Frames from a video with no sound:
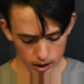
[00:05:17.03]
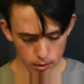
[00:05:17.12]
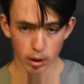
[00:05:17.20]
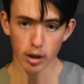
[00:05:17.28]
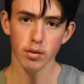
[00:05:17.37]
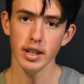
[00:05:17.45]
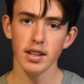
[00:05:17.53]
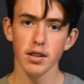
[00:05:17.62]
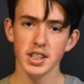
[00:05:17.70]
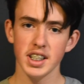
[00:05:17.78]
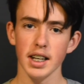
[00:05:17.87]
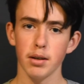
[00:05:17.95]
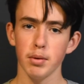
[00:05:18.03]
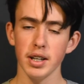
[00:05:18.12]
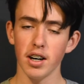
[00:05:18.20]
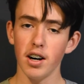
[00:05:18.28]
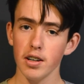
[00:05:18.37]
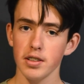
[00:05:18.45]
Well, it looks like
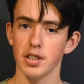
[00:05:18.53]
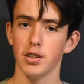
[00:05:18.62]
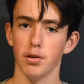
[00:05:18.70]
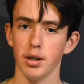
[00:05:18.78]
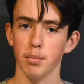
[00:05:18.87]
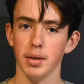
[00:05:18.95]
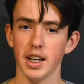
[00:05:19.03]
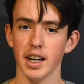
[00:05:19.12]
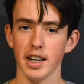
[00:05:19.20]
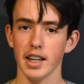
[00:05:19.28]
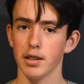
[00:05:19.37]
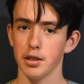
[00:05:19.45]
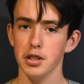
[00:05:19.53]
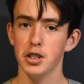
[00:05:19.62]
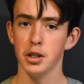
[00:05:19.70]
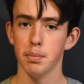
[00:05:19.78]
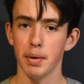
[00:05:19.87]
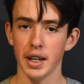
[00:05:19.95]
we aren't going to be getting our
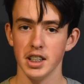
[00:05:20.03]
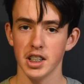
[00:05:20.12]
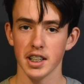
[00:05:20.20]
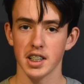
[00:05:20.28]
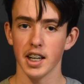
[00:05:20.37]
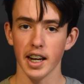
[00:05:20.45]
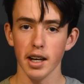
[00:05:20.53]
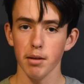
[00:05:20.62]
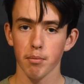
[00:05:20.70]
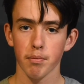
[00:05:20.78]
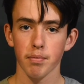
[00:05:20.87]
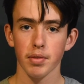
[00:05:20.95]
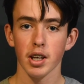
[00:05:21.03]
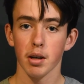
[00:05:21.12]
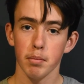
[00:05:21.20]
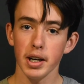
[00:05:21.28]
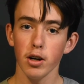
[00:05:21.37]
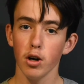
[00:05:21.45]
YouTube paycheck today,
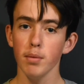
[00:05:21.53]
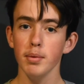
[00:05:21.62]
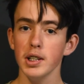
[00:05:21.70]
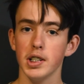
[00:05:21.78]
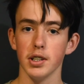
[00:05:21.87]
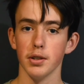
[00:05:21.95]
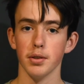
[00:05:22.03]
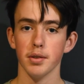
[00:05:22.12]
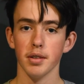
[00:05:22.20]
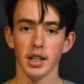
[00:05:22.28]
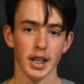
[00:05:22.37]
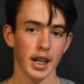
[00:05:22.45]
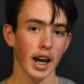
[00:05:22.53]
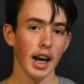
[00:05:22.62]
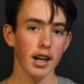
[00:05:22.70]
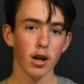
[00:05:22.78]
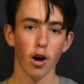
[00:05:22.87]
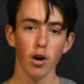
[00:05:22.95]
but I hope you do,
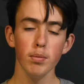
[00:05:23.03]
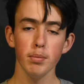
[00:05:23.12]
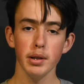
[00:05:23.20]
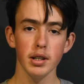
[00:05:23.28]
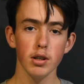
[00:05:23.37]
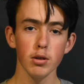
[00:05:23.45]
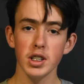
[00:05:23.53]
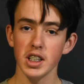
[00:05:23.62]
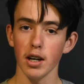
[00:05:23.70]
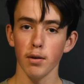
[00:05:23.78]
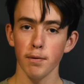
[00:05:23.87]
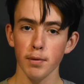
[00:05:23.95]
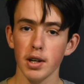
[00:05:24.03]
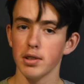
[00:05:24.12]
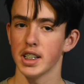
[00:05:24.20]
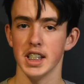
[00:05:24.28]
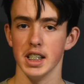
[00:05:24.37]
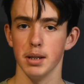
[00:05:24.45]
and I hope your channel
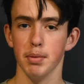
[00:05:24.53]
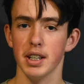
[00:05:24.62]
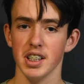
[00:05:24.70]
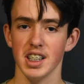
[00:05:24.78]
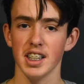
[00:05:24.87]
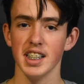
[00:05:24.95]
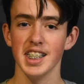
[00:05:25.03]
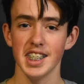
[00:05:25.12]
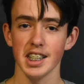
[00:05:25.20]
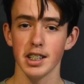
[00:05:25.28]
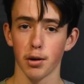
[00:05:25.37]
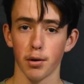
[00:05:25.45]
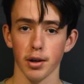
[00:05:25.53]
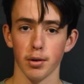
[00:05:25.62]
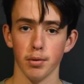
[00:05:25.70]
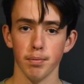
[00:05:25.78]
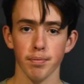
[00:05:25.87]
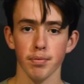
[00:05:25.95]
flourishes because of this
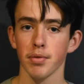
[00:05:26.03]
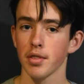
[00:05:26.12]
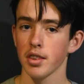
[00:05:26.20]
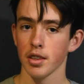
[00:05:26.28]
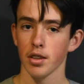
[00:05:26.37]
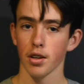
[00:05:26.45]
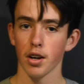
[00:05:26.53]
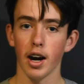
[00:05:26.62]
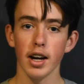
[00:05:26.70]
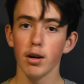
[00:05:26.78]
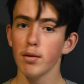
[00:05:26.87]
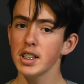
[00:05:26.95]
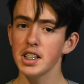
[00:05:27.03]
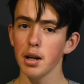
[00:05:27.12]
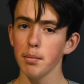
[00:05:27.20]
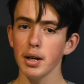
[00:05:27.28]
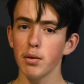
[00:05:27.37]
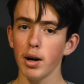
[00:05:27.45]
tutorial. I know it's
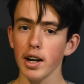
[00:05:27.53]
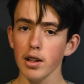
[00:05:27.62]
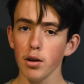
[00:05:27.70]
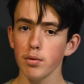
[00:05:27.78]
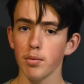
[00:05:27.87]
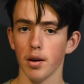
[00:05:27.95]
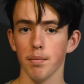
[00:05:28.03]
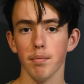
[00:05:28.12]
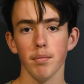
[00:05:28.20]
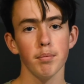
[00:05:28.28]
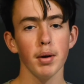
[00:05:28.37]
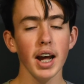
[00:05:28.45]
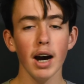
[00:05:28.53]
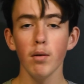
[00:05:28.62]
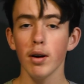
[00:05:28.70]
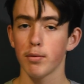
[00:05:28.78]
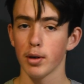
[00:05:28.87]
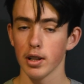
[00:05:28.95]
going to be quite a long one, but
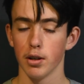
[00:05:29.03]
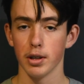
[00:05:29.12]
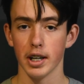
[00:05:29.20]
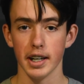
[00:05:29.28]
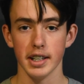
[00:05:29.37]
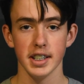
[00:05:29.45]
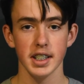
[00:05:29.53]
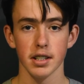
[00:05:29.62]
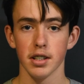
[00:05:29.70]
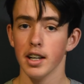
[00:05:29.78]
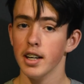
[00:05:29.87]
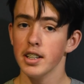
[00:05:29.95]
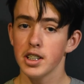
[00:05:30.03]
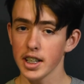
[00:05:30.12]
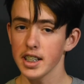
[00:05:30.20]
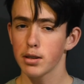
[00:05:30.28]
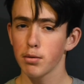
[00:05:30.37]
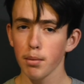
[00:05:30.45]
however long it is,
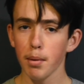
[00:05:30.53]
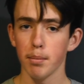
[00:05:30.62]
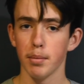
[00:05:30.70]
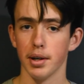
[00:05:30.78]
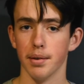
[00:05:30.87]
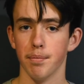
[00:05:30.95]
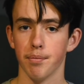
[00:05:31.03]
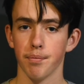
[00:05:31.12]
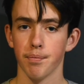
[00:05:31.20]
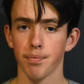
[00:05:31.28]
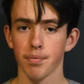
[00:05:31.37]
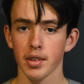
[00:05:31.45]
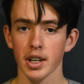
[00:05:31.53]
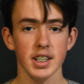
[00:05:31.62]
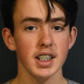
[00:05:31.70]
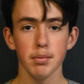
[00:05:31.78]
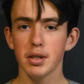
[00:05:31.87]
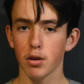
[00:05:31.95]
just remember,
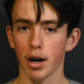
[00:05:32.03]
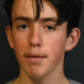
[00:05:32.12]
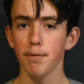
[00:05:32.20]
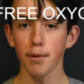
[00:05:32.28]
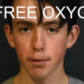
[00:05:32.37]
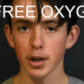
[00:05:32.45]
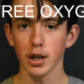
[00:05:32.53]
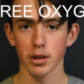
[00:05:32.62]
subscribe for free